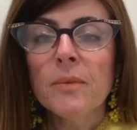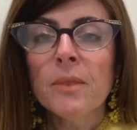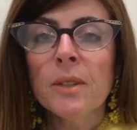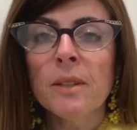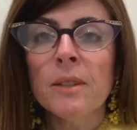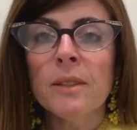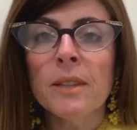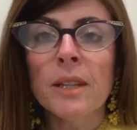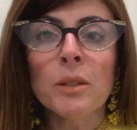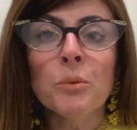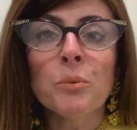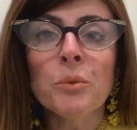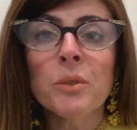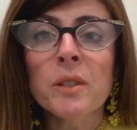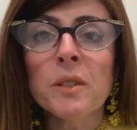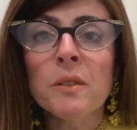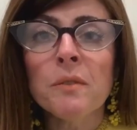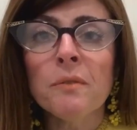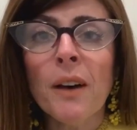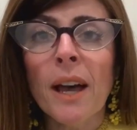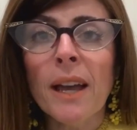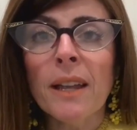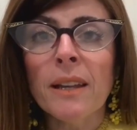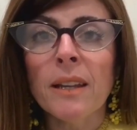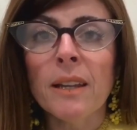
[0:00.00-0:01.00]
that
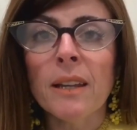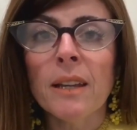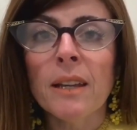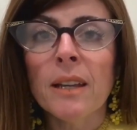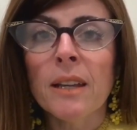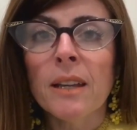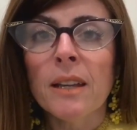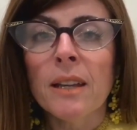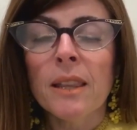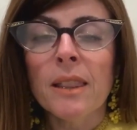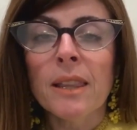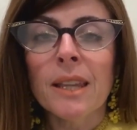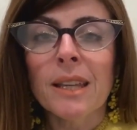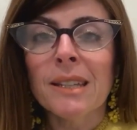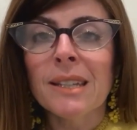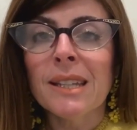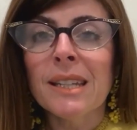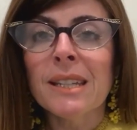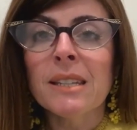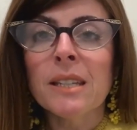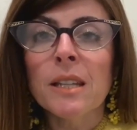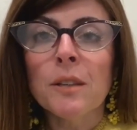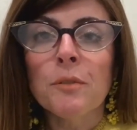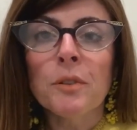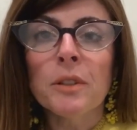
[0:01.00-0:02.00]
was fun, that
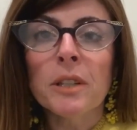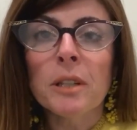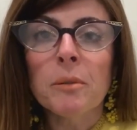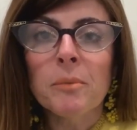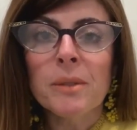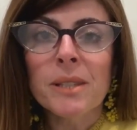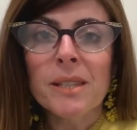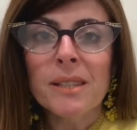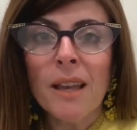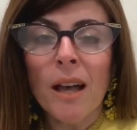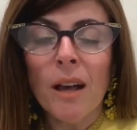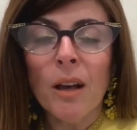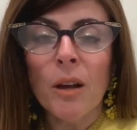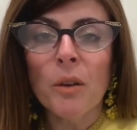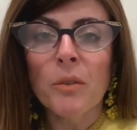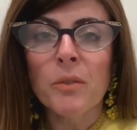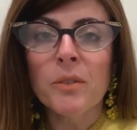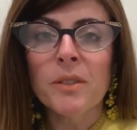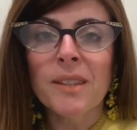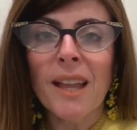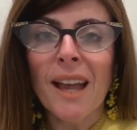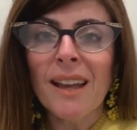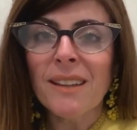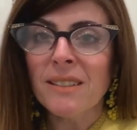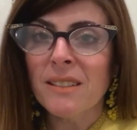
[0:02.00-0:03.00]
they did for
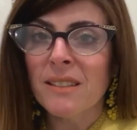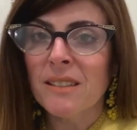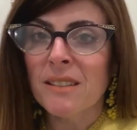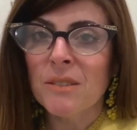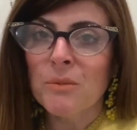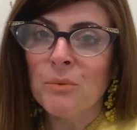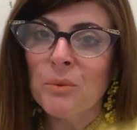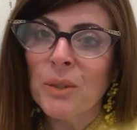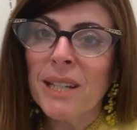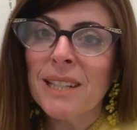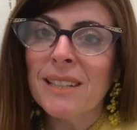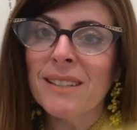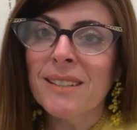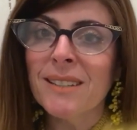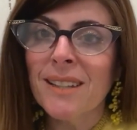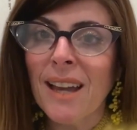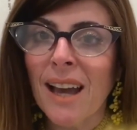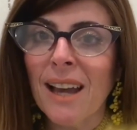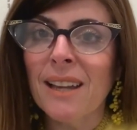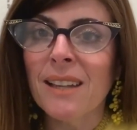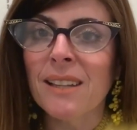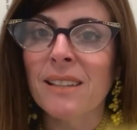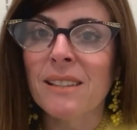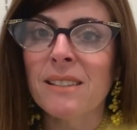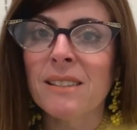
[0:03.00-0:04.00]
themselves, that really
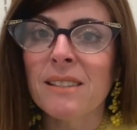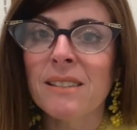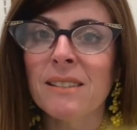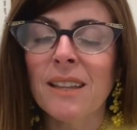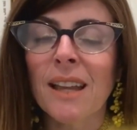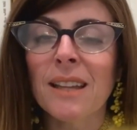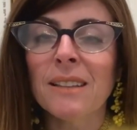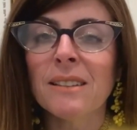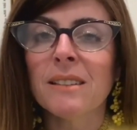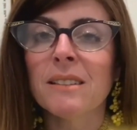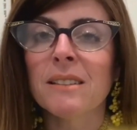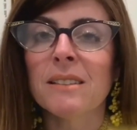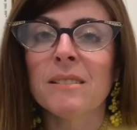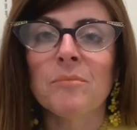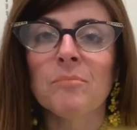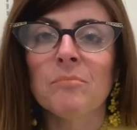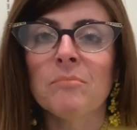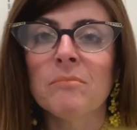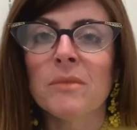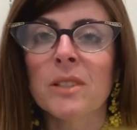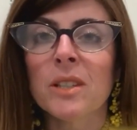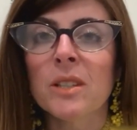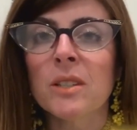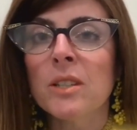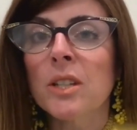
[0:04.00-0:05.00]
dies. That
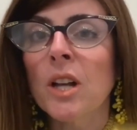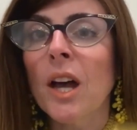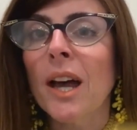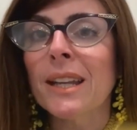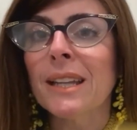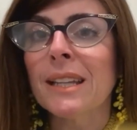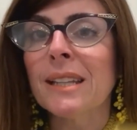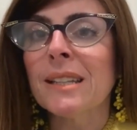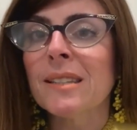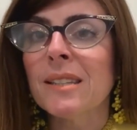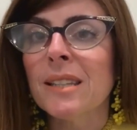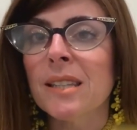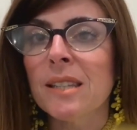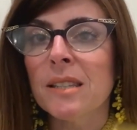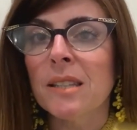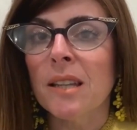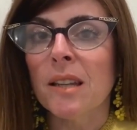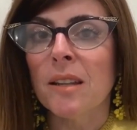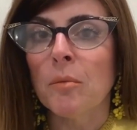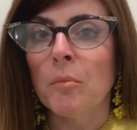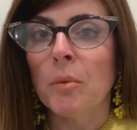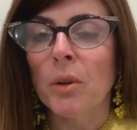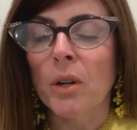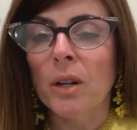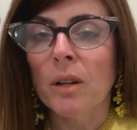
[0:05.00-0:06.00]
does not exist
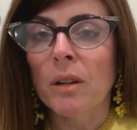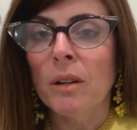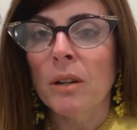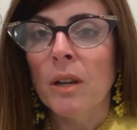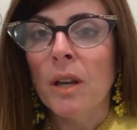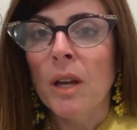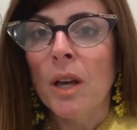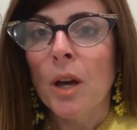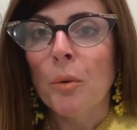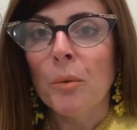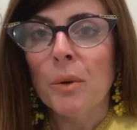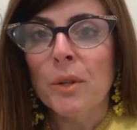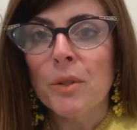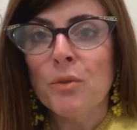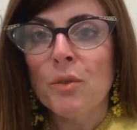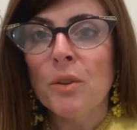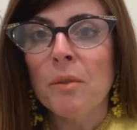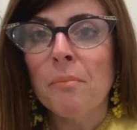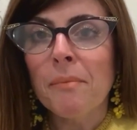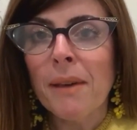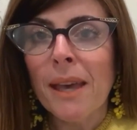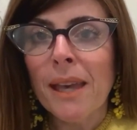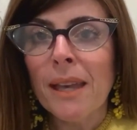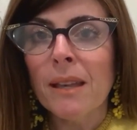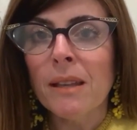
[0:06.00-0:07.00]
anymore. What
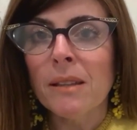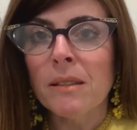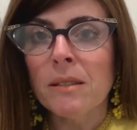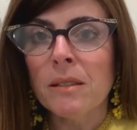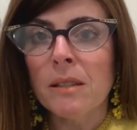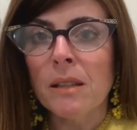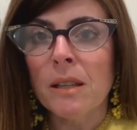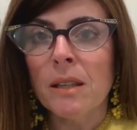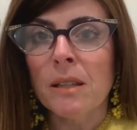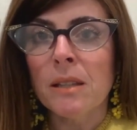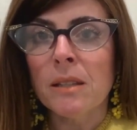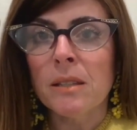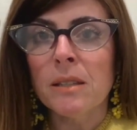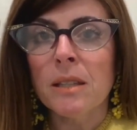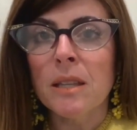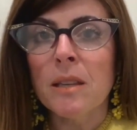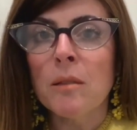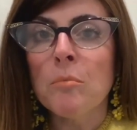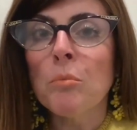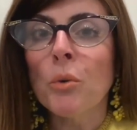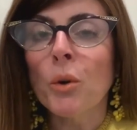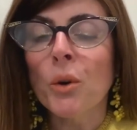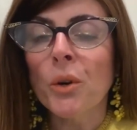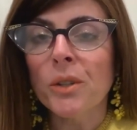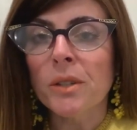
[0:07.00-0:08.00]
remains is
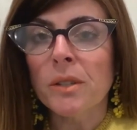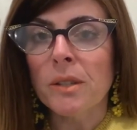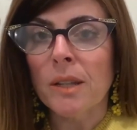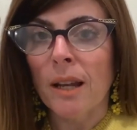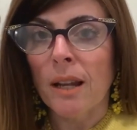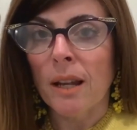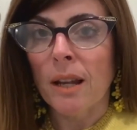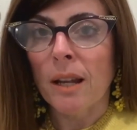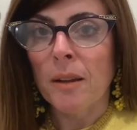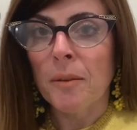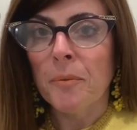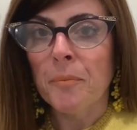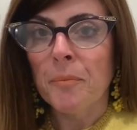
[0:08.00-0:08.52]
immortal,